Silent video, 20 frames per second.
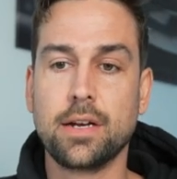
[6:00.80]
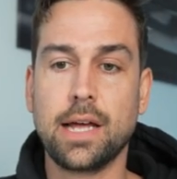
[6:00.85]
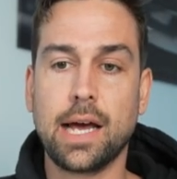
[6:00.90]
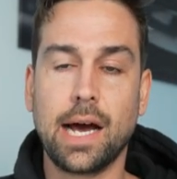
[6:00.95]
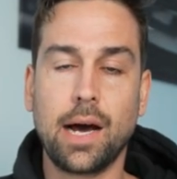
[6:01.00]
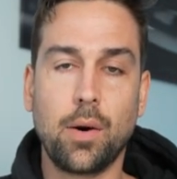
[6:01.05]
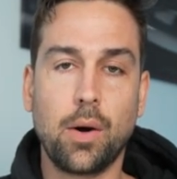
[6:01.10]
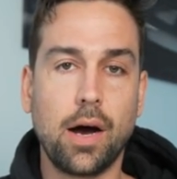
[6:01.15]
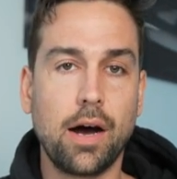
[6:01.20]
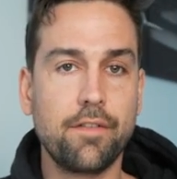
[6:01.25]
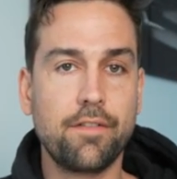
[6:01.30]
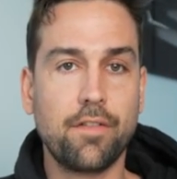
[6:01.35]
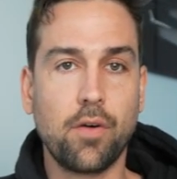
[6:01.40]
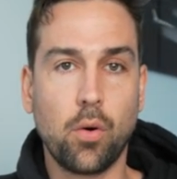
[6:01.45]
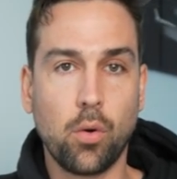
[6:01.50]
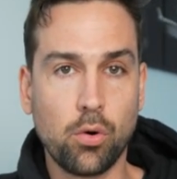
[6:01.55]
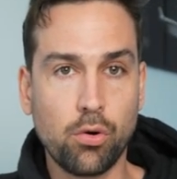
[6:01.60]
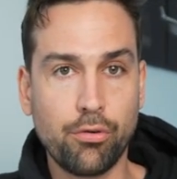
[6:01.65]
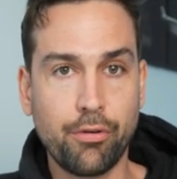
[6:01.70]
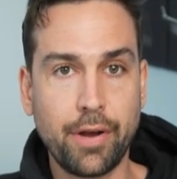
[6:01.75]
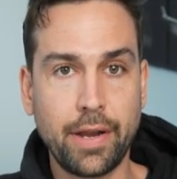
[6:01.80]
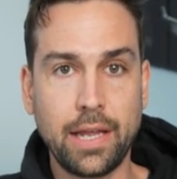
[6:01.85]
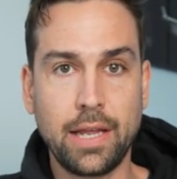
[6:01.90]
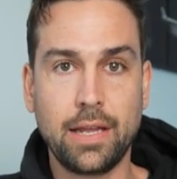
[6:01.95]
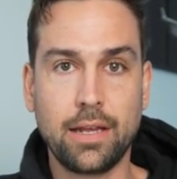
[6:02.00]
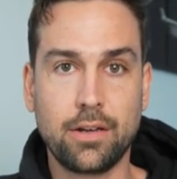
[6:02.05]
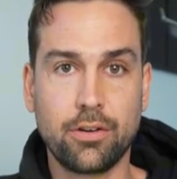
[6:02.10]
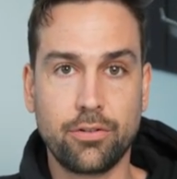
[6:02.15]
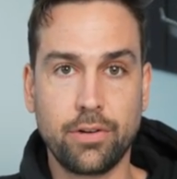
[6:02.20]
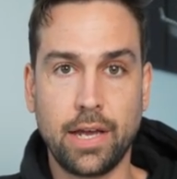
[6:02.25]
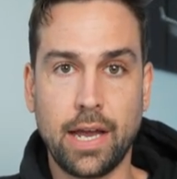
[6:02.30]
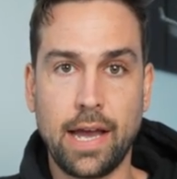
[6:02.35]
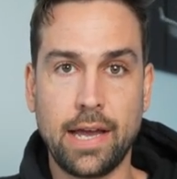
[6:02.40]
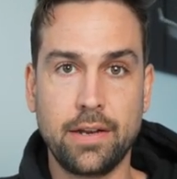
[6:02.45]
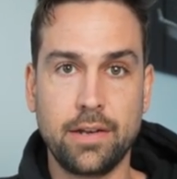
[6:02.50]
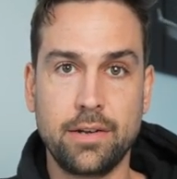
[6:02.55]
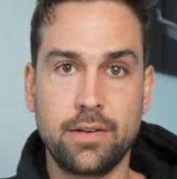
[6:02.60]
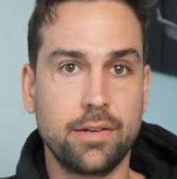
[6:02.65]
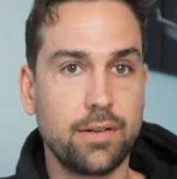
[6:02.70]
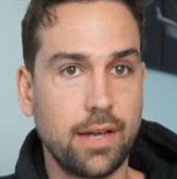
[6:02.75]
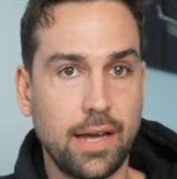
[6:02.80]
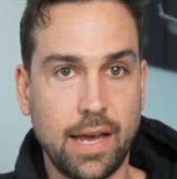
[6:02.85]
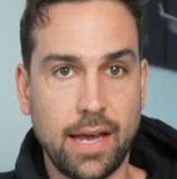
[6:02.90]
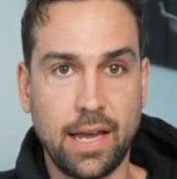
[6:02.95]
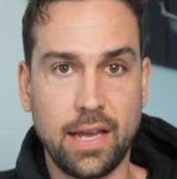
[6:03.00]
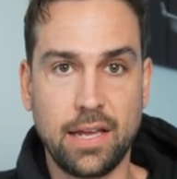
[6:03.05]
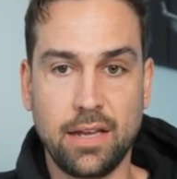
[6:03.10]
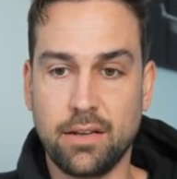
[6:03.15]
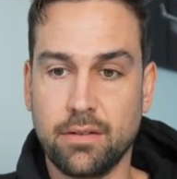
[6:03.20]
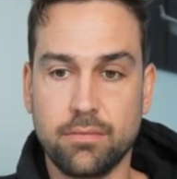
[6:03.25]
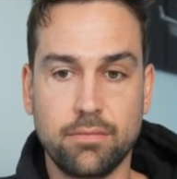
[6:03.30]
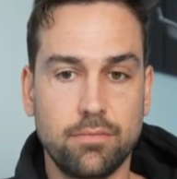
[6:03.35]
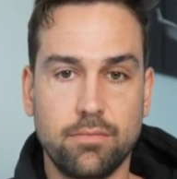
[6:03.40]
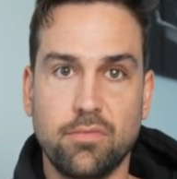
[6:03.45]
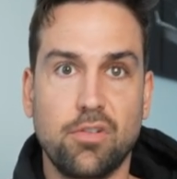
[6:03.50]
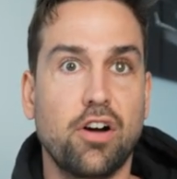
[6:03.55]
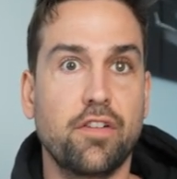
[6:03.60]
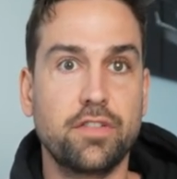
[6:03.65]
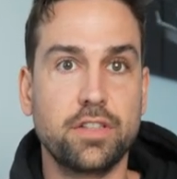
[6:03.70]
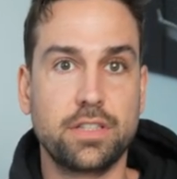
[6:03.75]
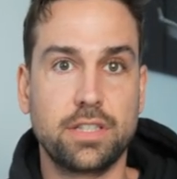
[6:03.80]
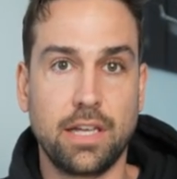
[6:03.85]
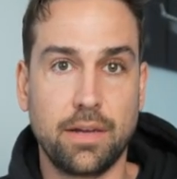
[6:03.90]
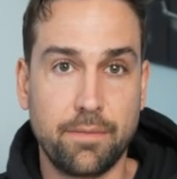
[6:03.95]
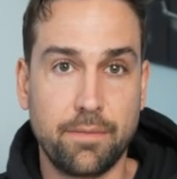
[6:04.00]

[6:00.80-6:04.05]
Now I've already created obviously a